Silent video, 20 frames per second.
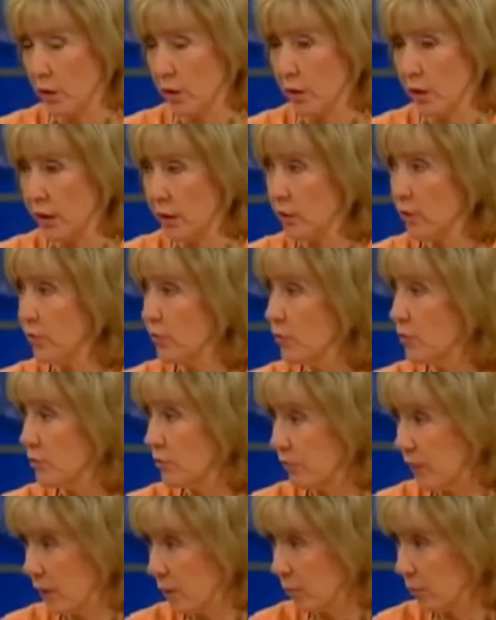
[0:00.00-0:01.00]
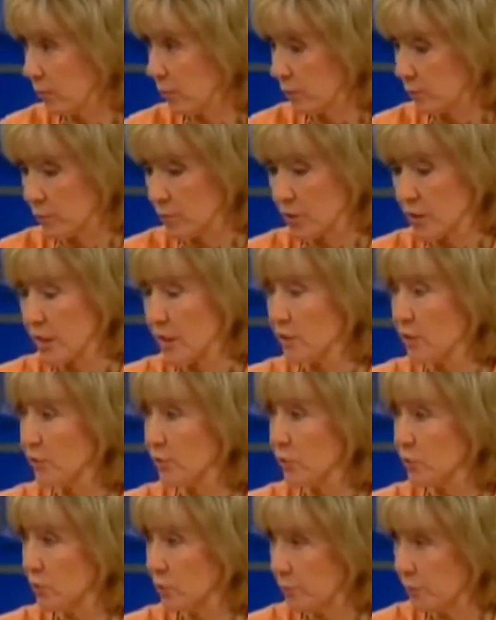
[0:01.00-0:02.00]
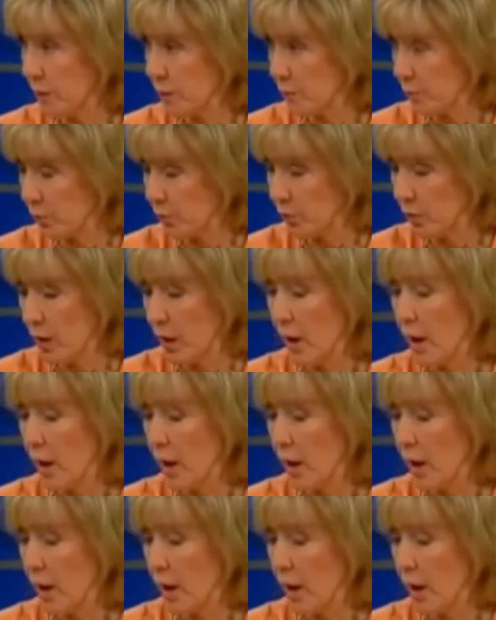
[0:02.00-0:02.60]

interviewed the family members, interviewed the people,